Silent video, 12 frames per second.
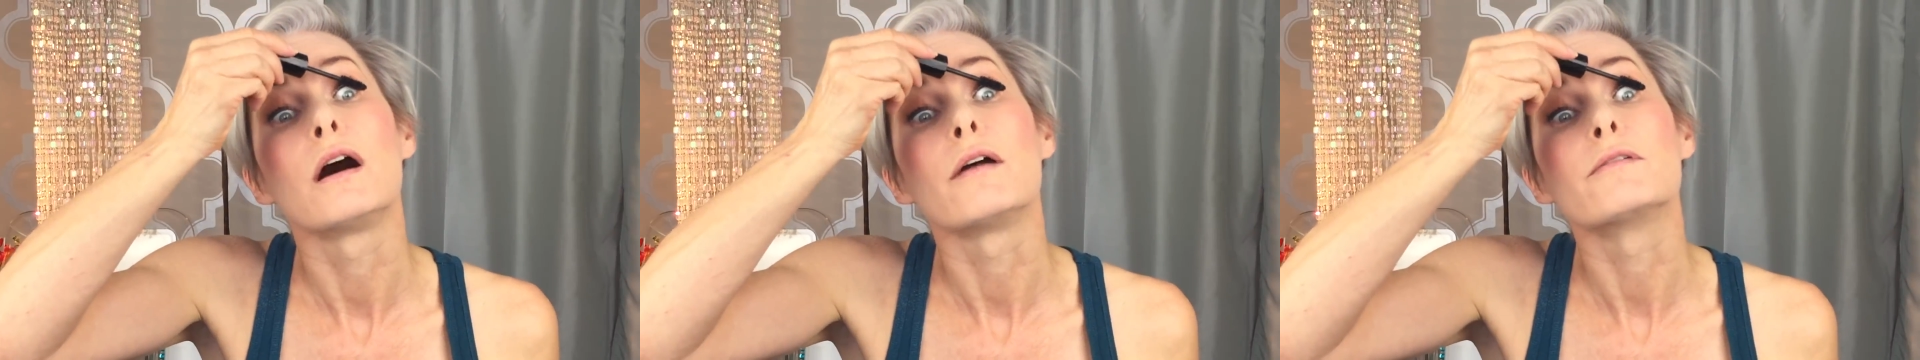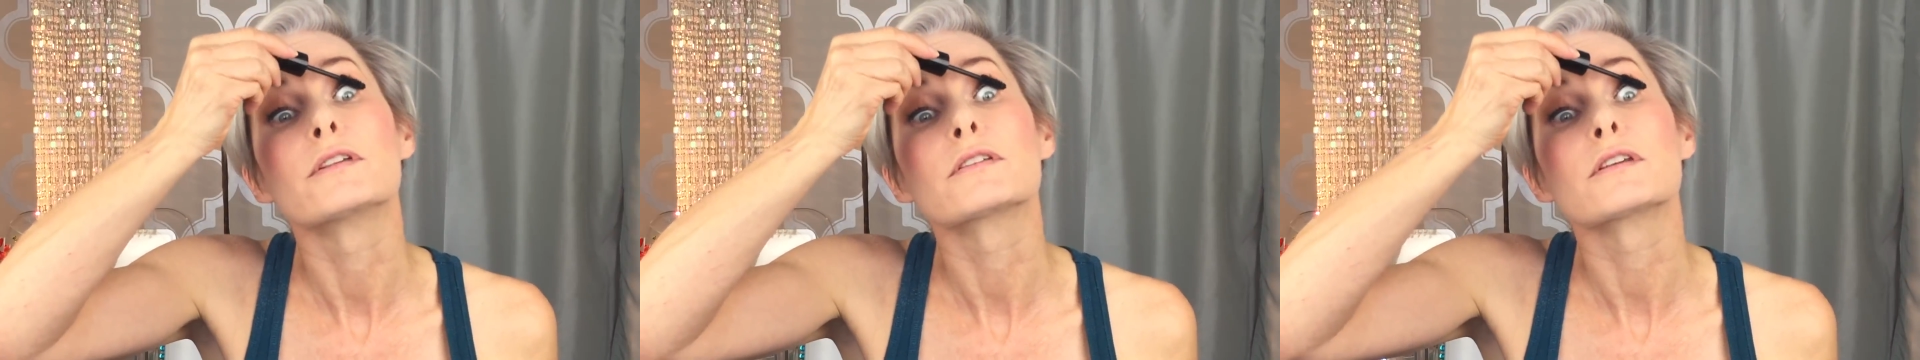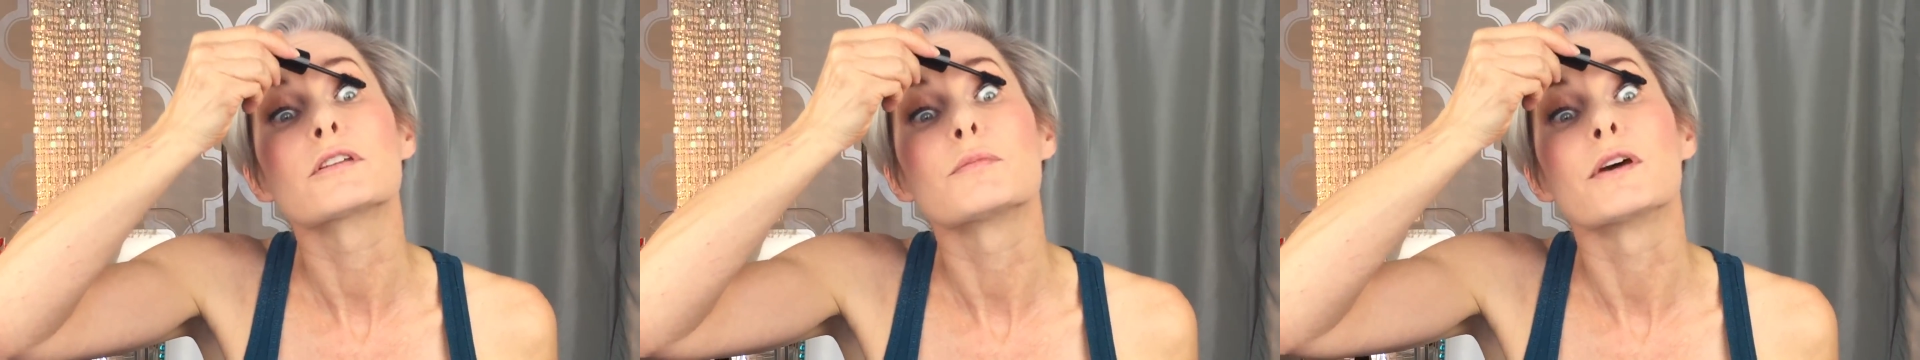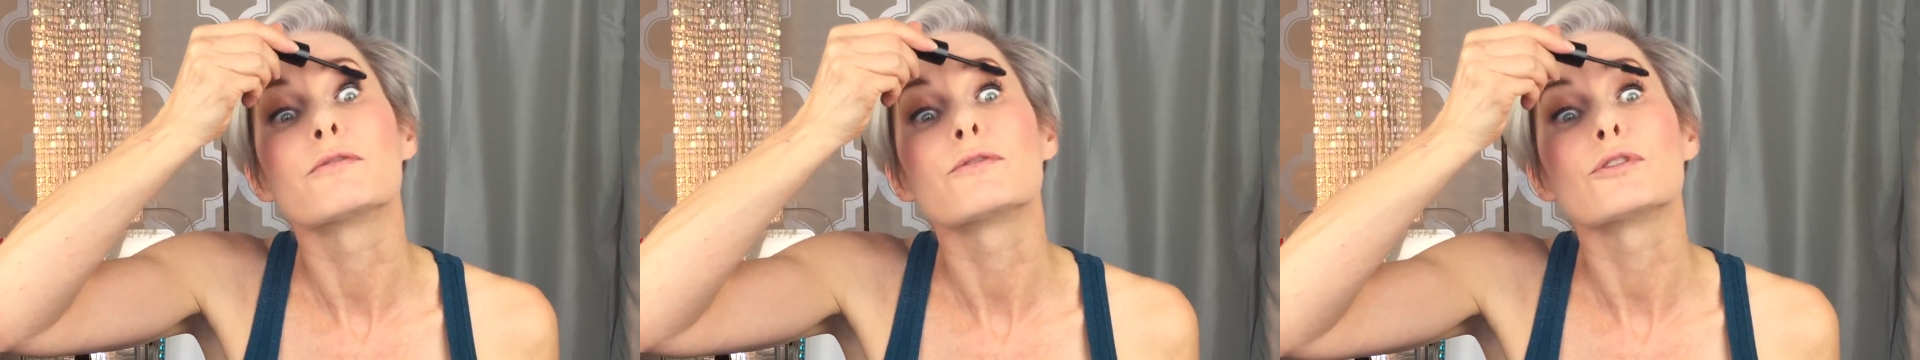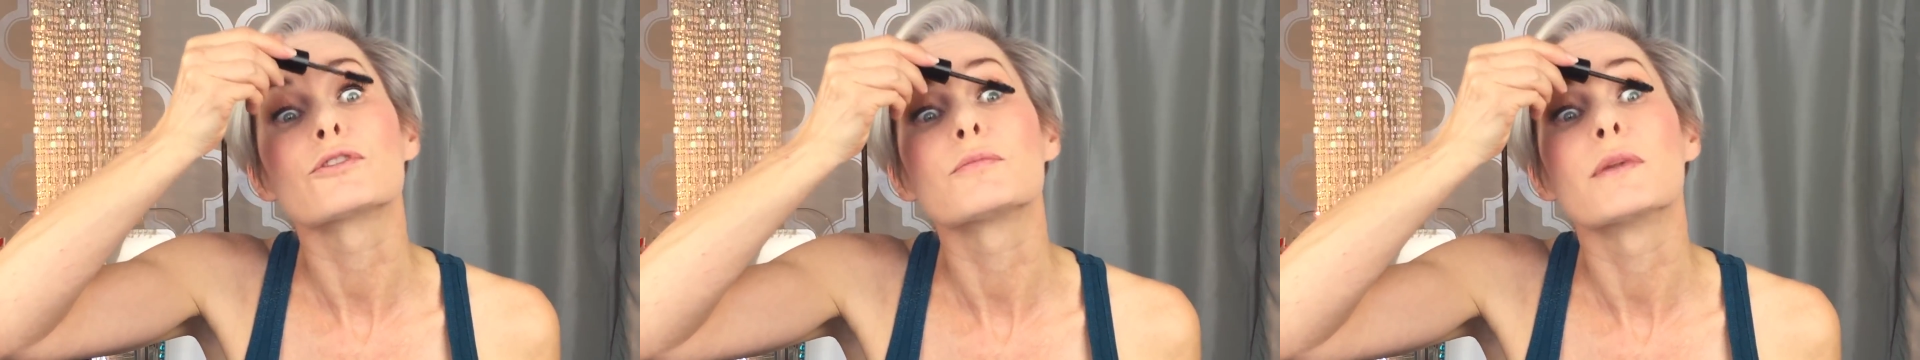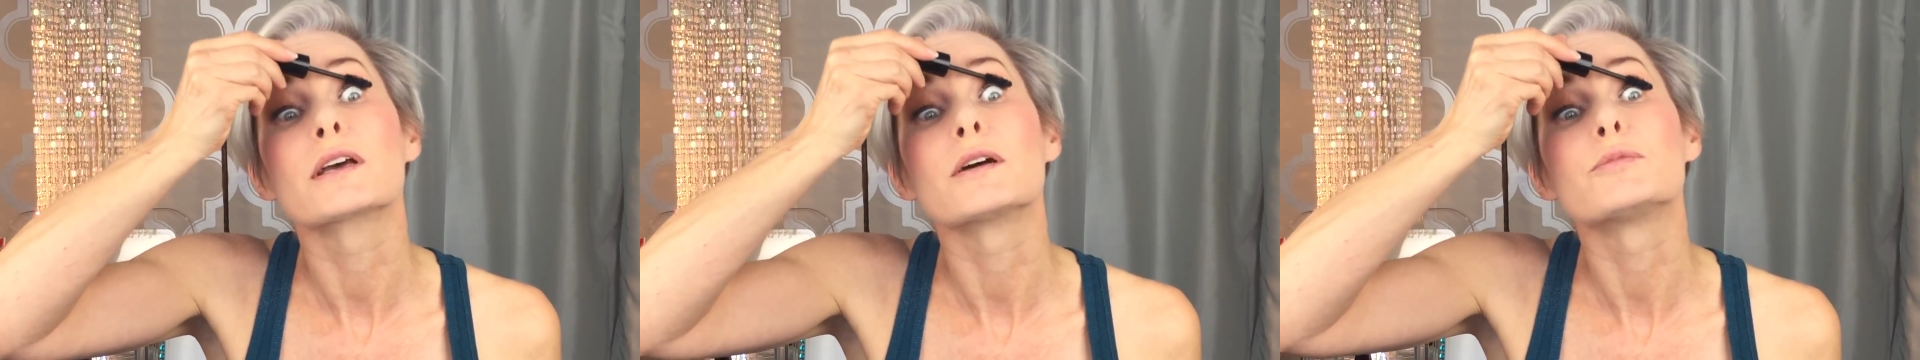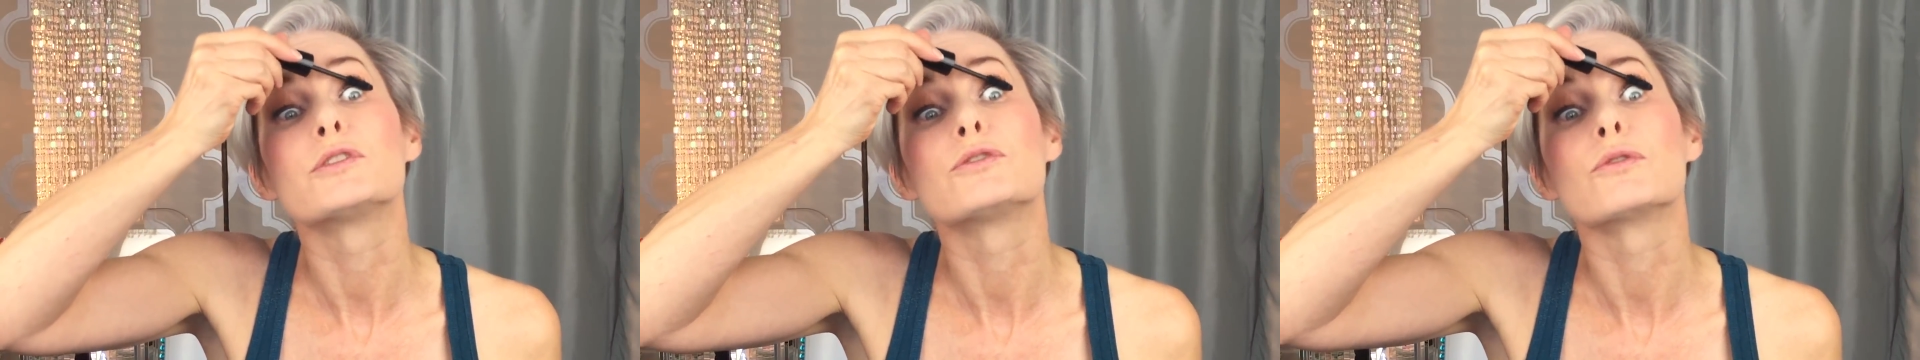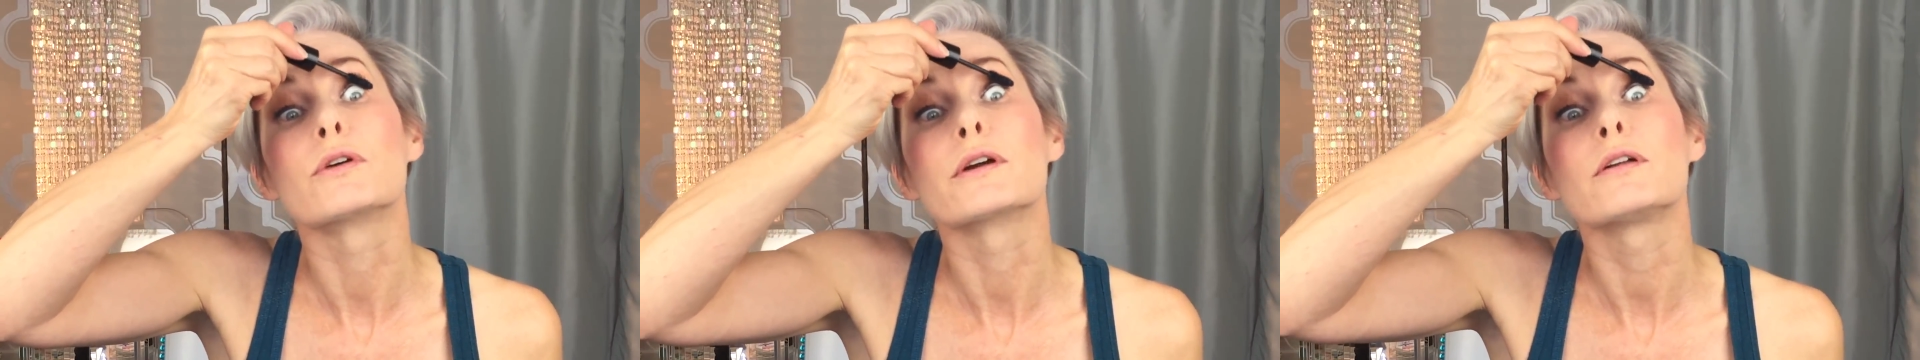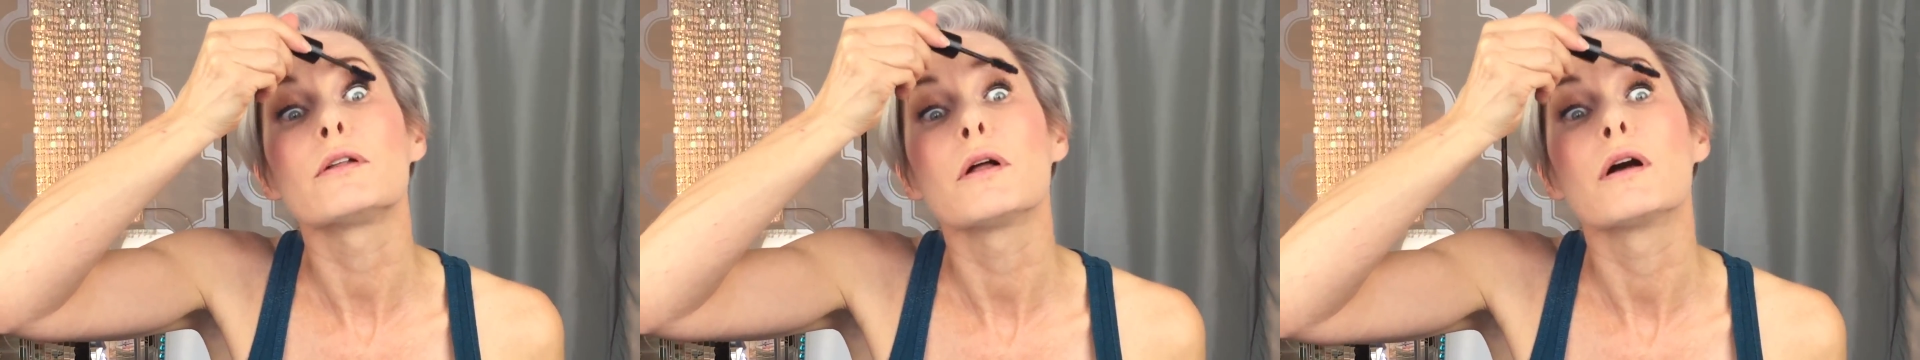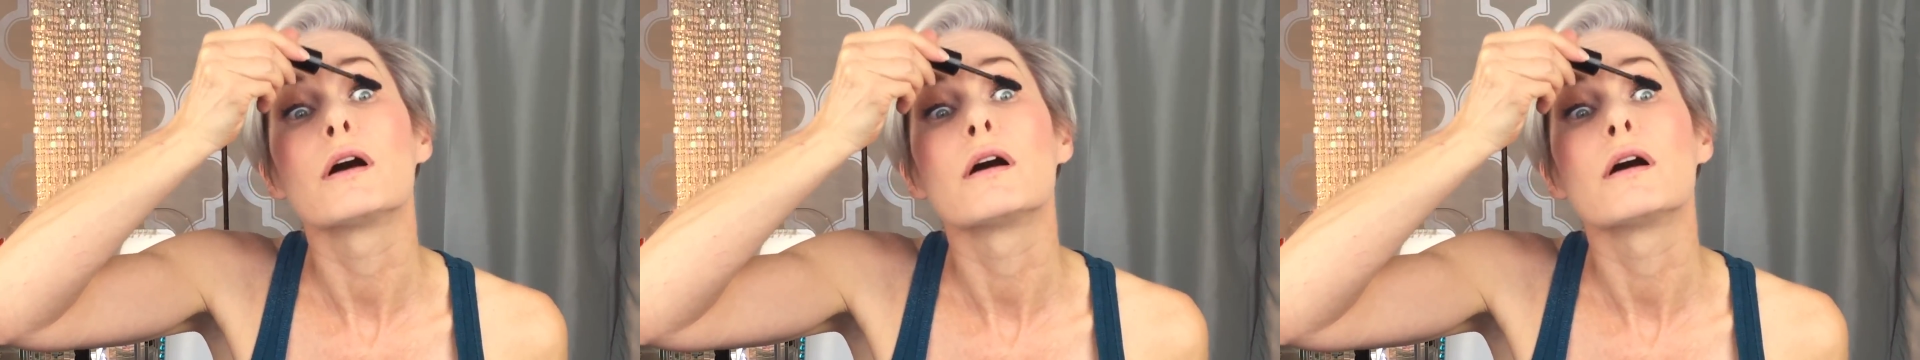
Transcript: Obviously, it's my first makeup tutorial.